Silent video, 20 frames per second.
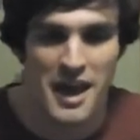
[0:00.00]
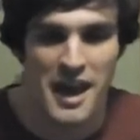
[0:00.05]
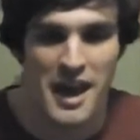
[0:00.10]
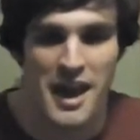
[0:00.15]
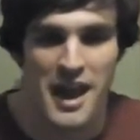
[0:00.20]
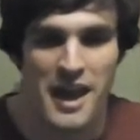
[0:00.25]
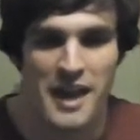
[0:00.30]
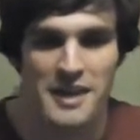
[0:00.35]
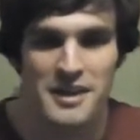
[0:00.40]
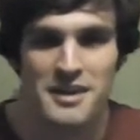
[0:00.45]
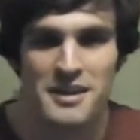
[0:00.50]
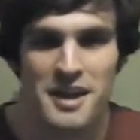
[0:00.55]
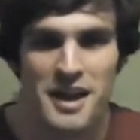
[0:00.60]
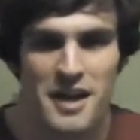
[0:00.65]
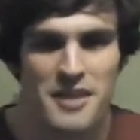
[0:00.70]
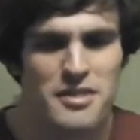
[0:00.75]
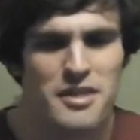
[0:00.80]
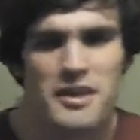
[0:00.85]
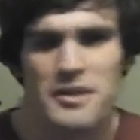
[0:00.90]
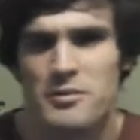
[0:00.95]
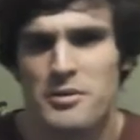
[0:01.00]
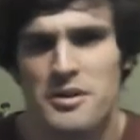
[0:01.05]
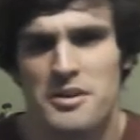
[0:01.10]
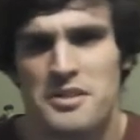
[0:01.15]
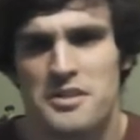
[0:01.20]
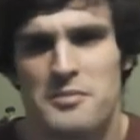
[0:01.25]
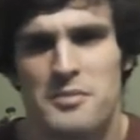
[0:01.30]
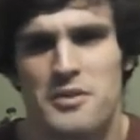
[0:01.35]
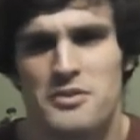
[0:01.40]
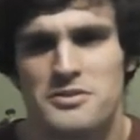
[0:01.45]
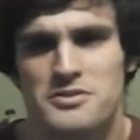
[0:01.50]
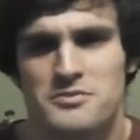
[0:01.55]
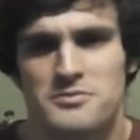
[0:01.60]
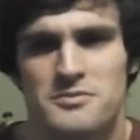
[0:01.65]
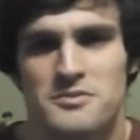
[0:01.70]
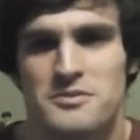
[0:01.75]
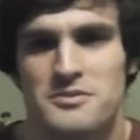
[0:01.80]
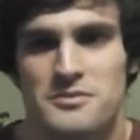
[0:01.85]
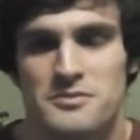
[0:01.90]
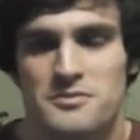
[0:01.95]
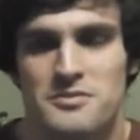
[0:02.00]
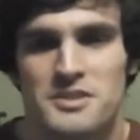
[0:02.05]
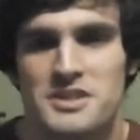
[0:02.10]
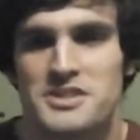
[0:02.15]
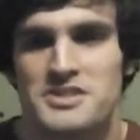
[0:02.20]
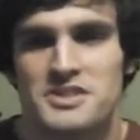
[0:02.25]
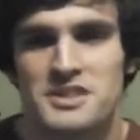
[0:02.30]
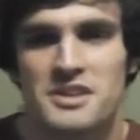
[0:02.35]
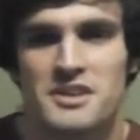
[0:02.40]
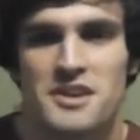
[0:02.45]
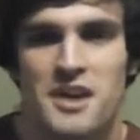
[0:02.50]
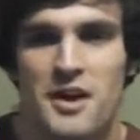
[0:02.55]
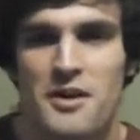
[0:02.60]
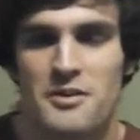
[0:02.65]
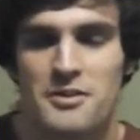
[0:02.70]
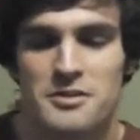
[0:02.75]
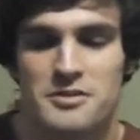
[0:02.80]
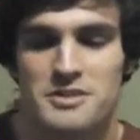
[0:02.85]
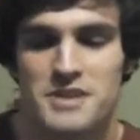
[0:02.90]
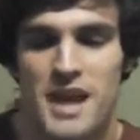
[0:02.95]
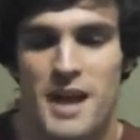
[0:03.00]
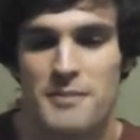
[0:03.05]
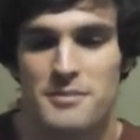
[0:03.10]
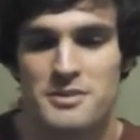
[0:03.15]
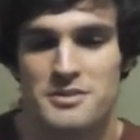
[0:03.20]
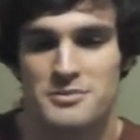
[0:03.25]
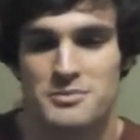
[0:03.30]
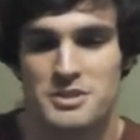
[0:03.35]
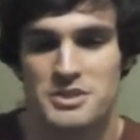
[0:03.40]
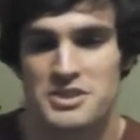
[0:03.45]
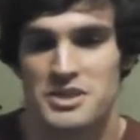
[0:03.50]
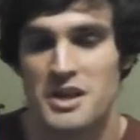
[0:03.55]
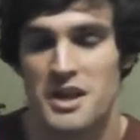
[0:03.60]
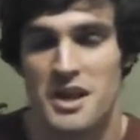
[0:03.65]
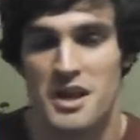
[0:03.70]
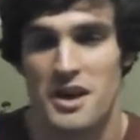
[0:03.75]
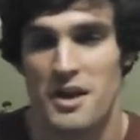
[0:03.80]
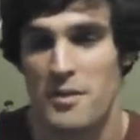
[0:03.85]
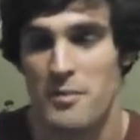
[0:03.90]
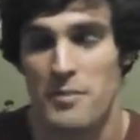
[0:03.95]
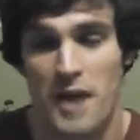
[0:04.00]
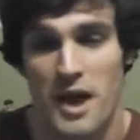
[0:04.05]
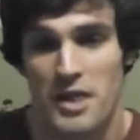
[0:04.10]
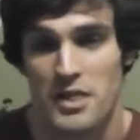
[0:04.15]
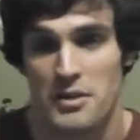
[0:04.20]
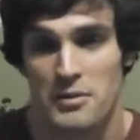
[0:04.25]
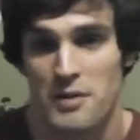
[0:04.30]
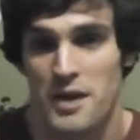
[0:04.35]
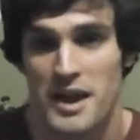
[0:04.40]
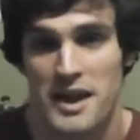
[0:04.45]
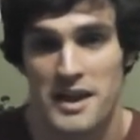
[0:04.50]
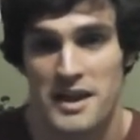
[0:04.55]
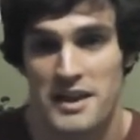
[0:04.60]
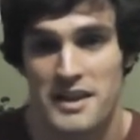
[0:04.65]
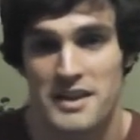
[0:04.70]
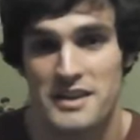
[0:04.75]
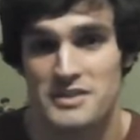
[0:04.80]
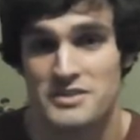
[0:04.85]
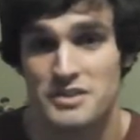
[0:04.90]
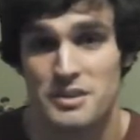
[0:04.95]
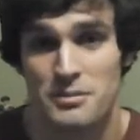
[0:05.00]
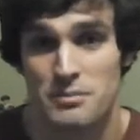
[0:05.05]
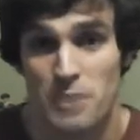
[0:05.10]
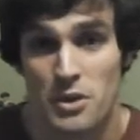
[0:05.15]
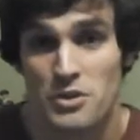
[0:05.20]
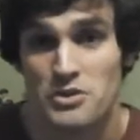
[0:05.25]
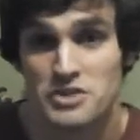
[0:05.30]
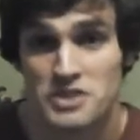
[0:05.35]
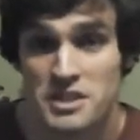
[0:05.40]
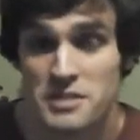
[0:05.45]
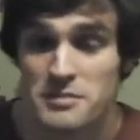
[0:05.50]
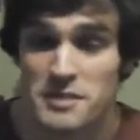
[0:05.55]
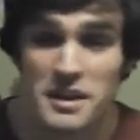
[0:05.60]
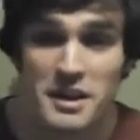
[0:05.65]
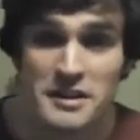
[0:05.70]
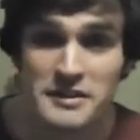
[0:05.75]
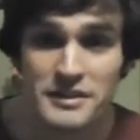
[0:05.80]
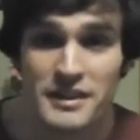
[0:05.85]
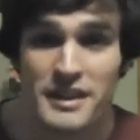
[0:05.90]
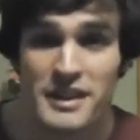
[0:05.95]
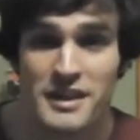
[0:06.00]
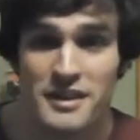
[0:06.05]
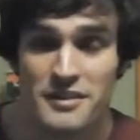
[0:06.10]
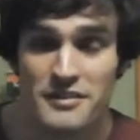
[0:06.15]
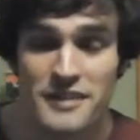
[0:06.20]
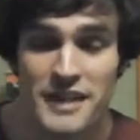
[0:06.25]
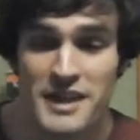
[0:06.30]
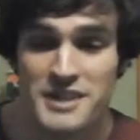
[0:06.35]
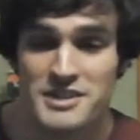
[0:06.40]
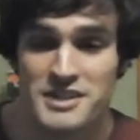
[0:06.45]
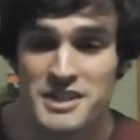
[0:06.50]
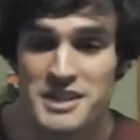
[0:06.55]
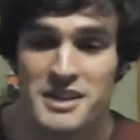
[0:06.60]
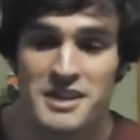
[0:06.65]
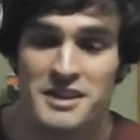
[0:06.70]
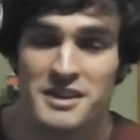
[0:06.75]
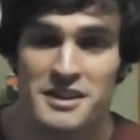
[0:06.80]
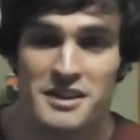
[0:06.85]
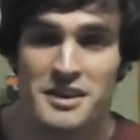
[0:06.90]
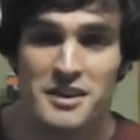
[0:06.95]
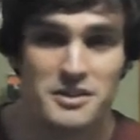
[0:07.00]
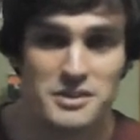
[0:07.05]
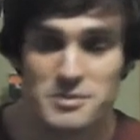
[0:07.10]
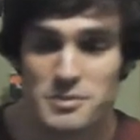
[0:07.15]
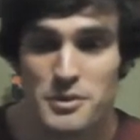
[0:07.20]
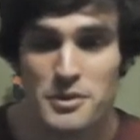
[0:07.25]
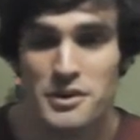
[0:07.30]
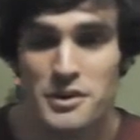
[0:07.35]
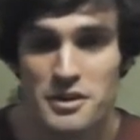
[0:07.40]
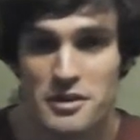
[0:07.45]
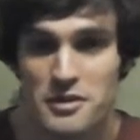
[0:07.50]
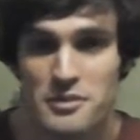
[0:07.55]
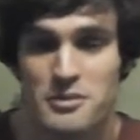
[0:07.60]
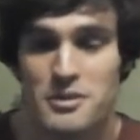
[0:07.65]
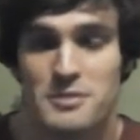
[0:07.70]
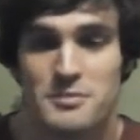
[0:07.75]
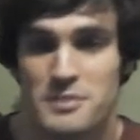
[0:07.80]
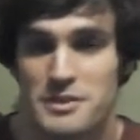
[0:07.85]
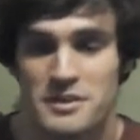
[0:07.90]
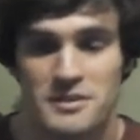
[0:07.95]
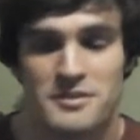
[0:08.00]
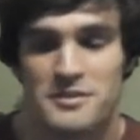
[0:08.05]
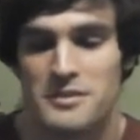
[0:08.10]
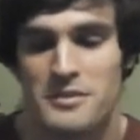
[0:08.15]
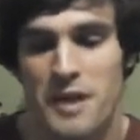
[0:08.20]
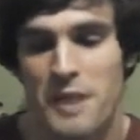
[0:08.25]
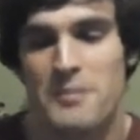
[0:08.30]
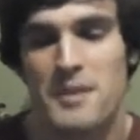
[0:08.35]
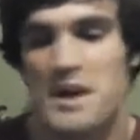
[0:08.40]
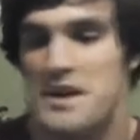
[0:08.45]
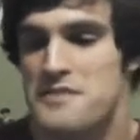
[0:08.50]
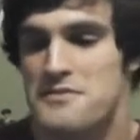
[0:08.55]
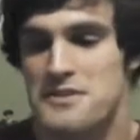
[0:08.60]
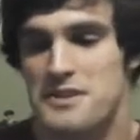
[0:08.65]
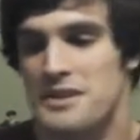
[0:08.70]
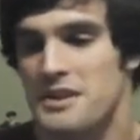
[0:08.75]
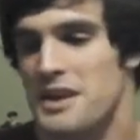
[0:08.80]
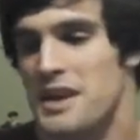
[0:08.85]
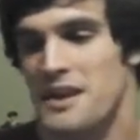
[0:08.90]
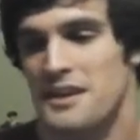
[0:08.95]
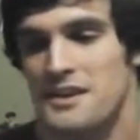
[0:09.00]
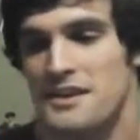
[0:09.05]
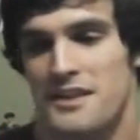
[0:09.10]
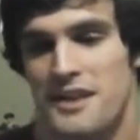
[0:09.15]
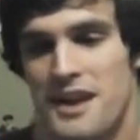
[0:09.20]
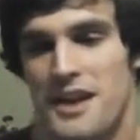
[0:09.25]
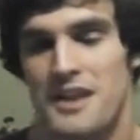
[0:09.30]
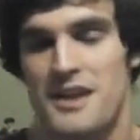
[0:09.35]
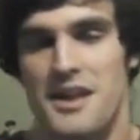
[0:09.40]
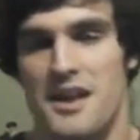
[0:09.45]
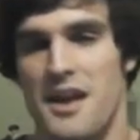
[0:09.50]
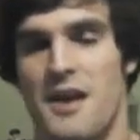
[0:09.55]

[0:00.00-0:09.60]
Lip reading: and I think one of the most recent Naruto chapters, which by the way is some bullshit because they killed Neji, you know, spoiler alert, but I'm not even going to get into that.